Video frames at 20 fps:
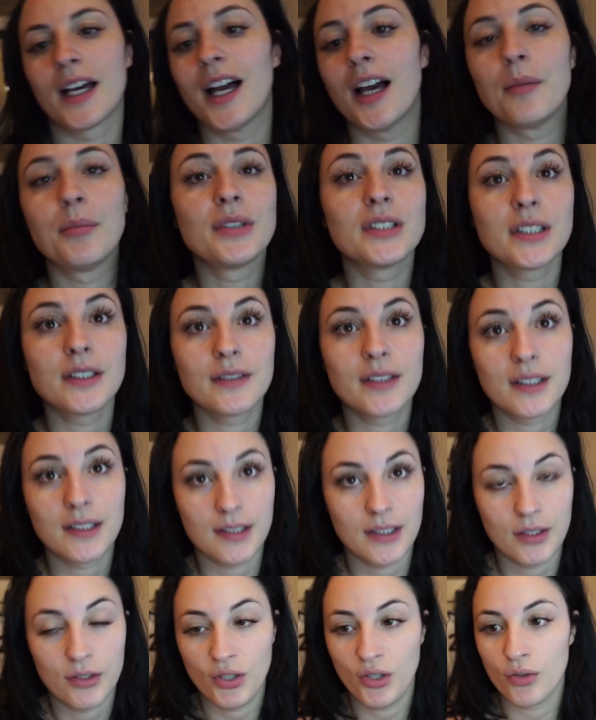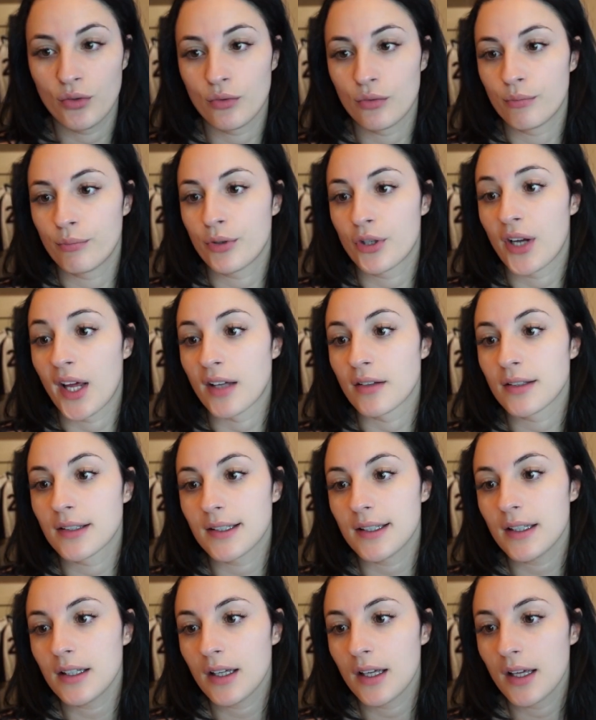I believe that's how you pronounce
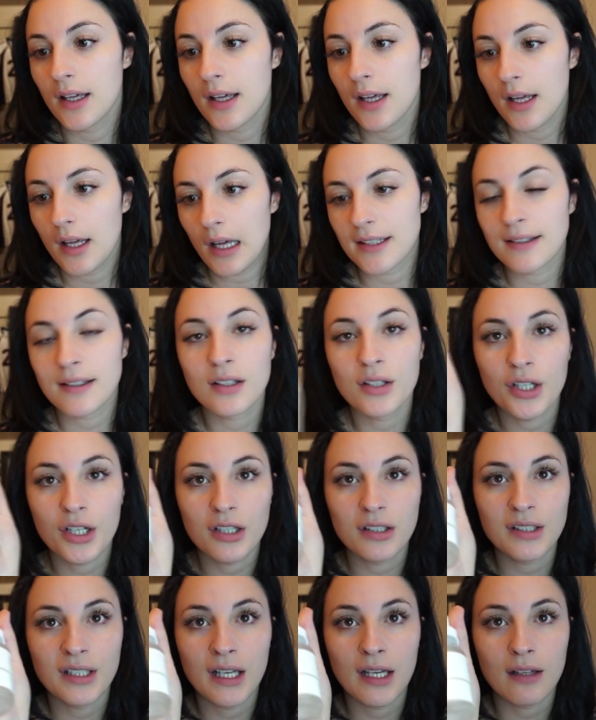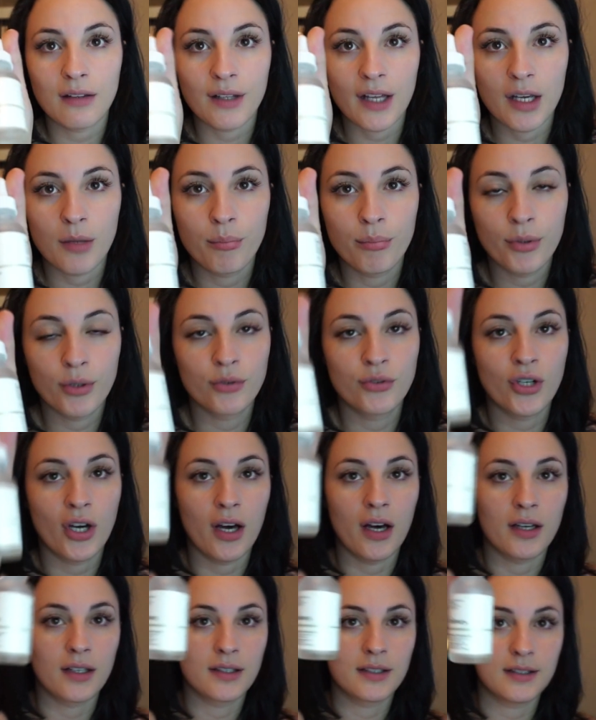it. It's literally like
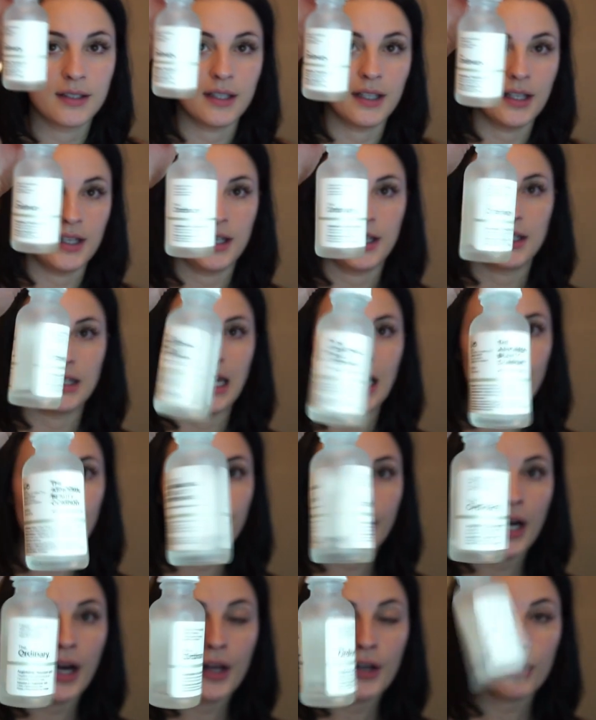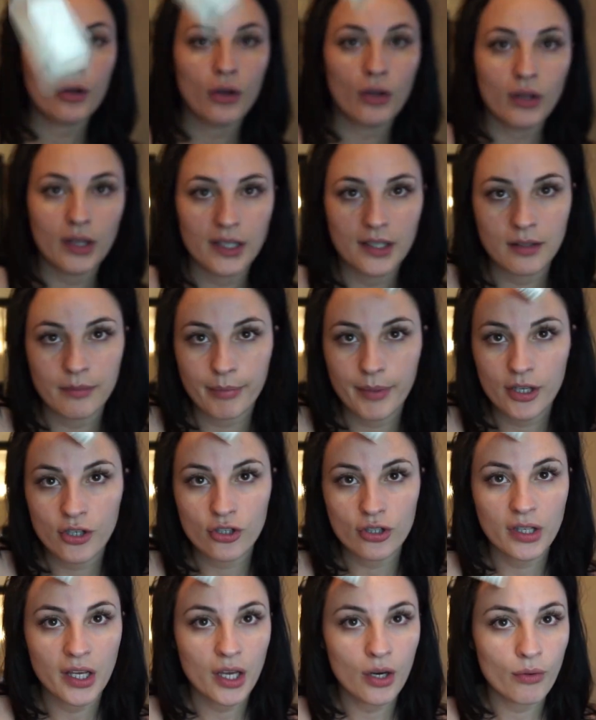Botox in a bottle,
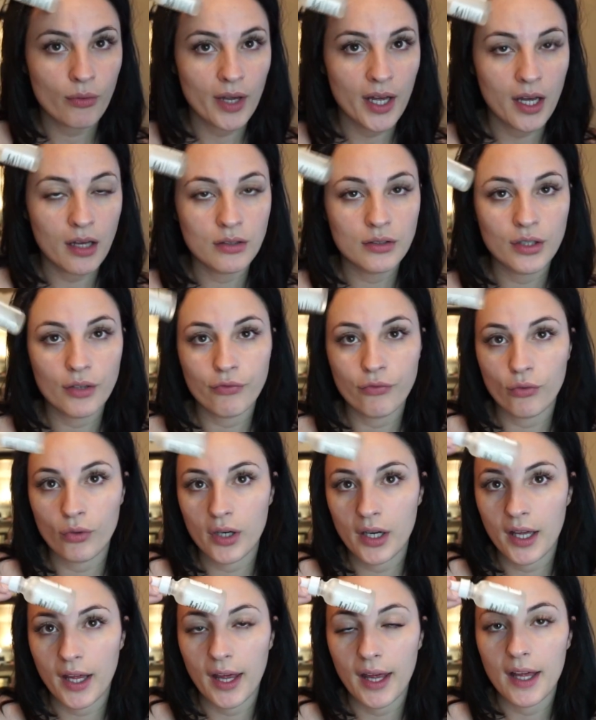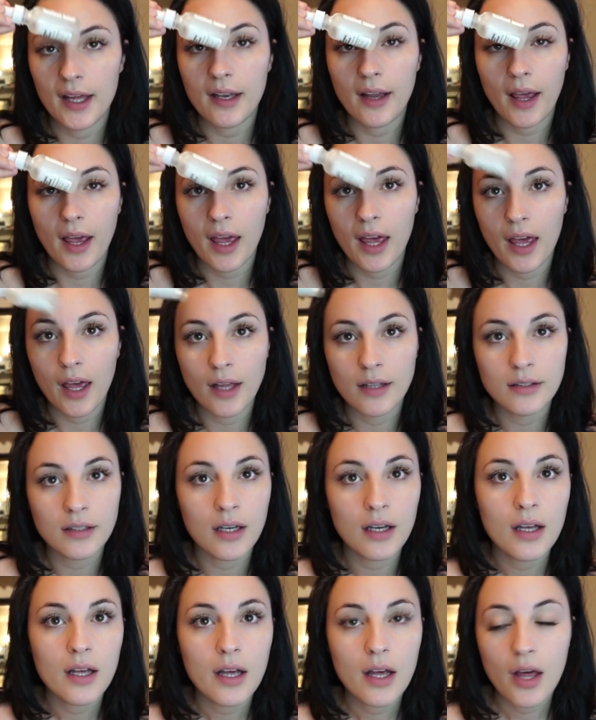especially around the forehead and
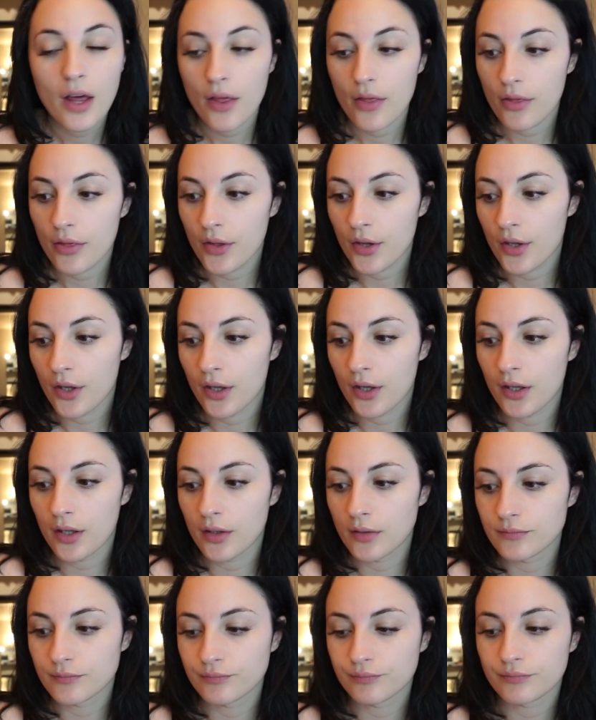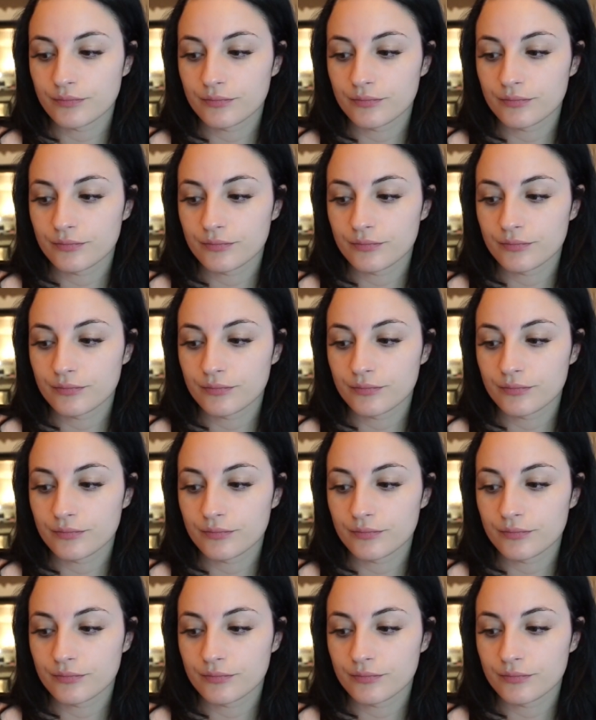the